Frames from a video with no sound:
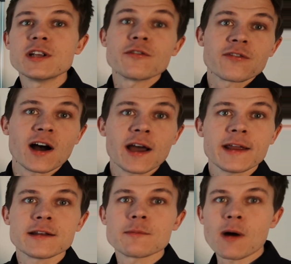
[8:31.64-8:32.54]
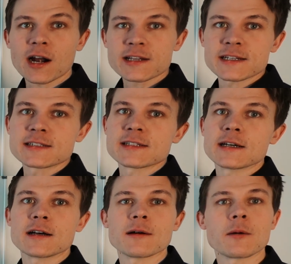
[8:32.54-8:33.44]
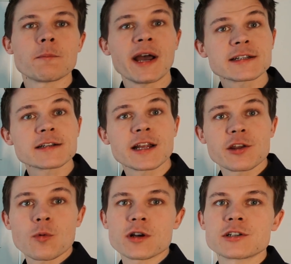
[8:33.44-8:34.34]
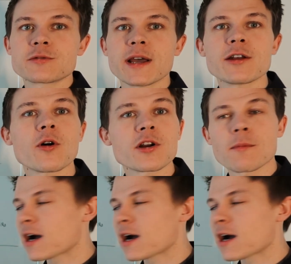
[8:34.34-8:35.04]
define the market pattern that you want to trade, or the